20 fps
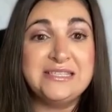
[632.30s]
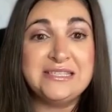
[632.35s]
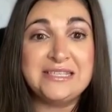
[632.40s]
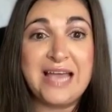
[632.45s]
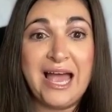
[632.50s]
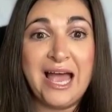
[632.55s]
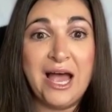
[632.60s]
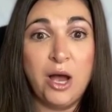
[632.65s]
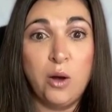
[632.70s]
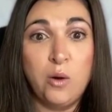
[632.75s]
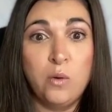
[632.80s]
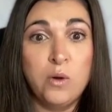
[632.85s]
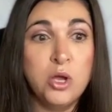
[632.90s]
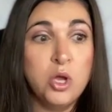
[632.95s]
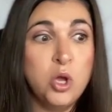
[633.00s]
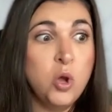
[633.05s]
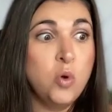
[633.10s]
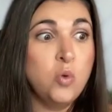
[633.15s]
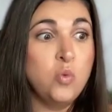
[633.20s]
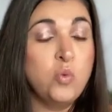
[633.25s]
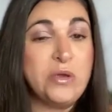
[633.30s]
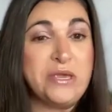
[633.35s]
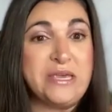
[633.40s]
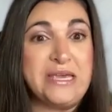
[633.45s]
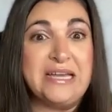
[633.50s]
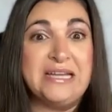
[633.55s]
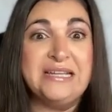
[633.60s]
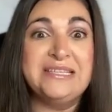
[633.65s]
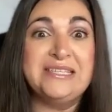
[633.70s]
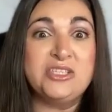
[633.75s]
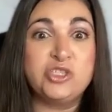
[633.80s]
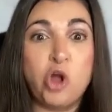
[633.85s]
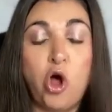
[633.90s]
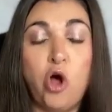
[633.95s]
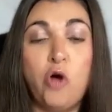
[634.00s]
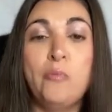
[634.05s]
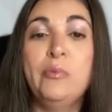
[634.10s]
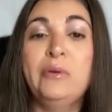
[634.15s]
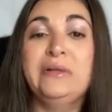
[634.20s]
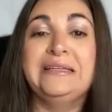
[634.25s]
is how we
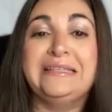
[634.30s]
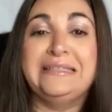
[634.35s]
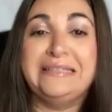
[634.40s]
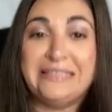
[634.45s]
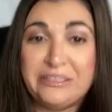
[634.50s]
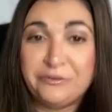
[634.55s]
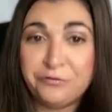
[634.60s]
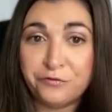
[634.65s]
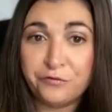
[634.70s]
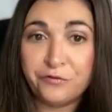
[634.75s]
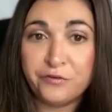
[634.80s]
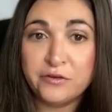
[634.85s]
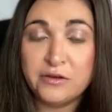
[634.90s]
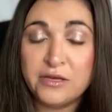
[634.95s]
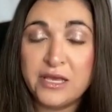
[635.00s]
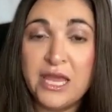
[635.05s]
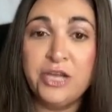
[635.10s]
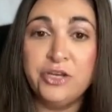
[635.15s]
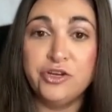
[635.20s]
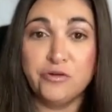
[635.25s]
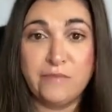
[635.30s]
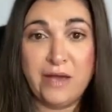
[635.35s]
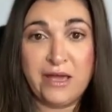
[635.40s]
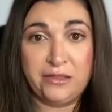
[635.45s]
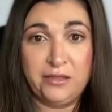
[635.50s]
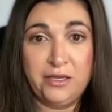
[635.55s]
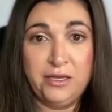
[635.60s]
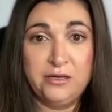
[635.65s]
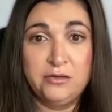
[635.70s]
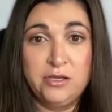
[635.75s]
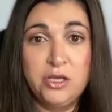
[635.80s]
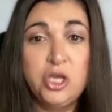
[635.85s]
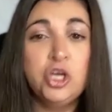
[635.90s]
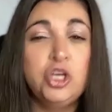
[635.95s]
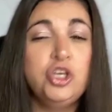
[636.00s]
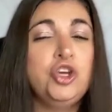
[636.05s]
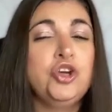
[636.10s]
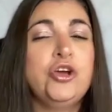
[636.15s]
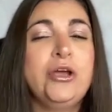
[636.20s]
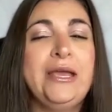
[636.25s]
install belief in your method.
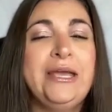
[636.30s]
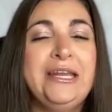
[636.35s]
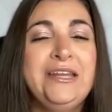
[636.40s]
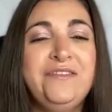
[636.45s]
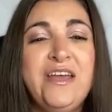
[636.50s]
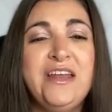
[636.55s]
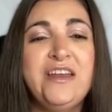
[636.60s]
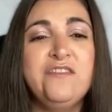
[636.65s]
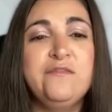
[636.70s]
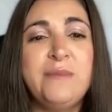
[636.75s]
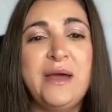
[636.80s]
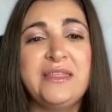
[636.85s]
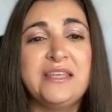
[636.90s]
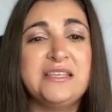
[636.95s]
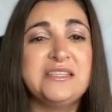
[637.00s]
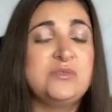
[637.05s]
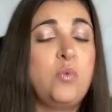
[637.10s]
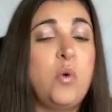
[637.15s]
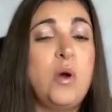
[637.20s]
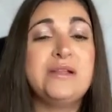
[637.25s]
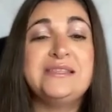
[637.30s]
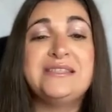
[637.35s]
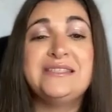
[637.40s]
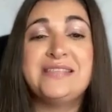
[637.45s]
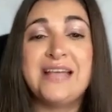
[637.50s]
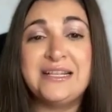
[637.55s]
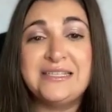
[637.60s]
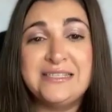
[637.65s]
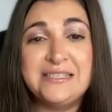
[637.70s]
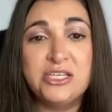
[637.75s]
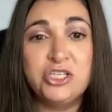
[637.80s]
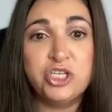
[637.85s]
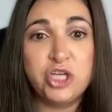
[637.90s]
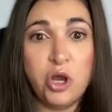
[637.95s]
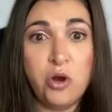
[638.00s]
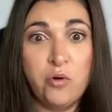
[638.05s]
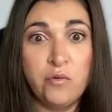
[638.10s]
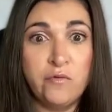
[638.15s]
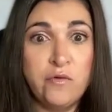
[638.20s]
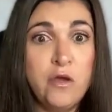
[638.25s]
Your innovative method is what sets the
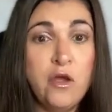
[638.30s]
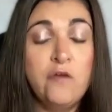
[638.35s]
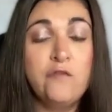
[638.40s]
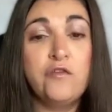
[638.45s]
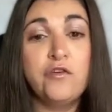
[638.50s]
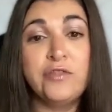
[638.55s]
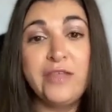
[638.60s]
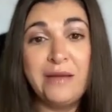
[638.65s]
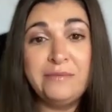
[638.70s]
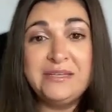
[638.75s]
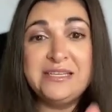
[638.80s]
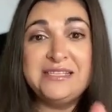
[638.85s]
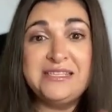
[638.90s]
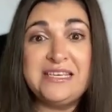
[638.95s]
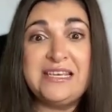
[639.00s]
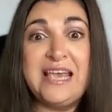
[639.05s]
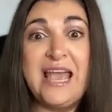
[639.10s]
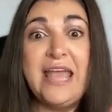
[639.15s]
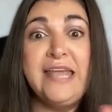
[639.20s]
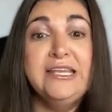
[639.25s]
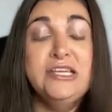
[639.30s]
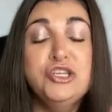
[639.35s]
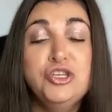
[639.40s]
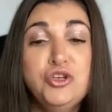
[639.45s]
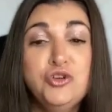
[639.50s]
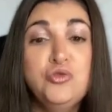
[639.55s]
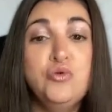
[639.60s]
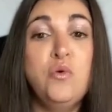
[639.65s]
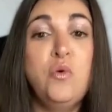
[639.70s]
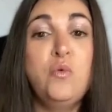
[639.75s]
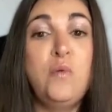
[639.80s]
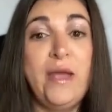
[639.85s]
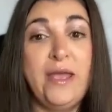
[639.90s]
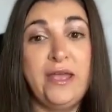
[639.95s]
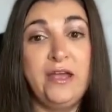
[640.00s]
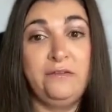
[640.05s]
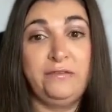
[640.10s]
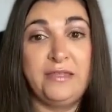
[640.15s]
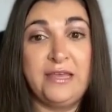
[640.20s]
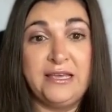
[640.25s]
tone for them to see a new way
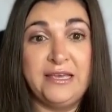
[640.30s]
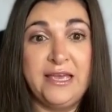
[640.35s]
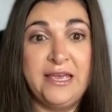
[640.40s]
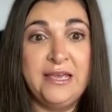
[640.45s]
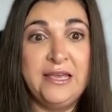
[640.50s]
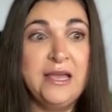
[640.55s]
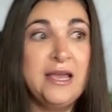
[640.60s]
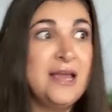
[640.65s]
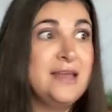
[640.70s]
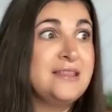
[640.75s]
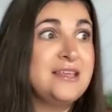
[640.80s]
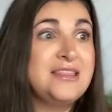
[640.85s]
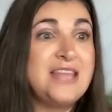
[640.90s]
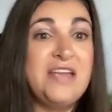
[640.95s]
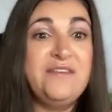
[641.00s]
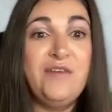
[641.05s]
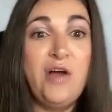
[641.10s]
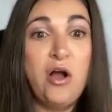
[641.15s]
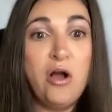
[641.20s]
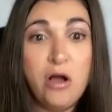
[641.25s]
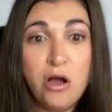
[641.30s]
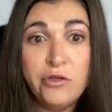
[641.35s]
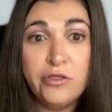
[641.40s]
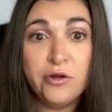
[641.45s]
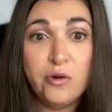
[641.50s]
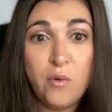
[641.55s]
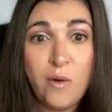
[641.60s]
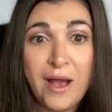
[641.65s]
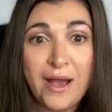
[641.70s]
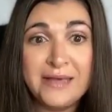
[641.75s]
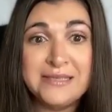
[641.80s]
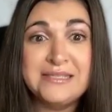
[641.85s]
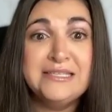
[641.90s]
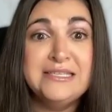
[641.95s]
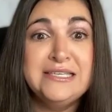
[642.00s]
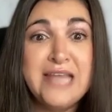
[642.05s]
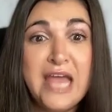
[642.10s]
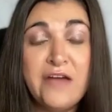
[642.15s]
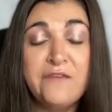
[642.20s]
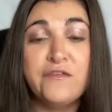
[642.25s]
of thinking that they've otherwise
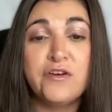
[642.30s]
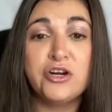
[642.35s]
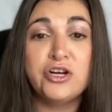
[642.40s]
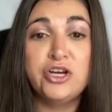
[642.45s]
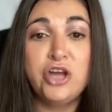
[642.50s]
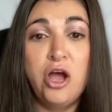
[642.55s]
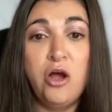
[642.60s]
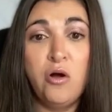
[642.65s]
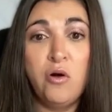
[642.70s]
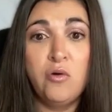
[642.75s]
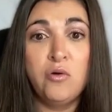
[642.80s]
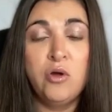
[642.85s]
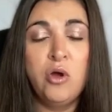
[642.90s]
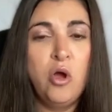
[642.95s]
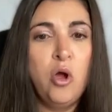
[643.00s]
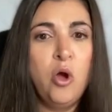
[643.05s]
never known,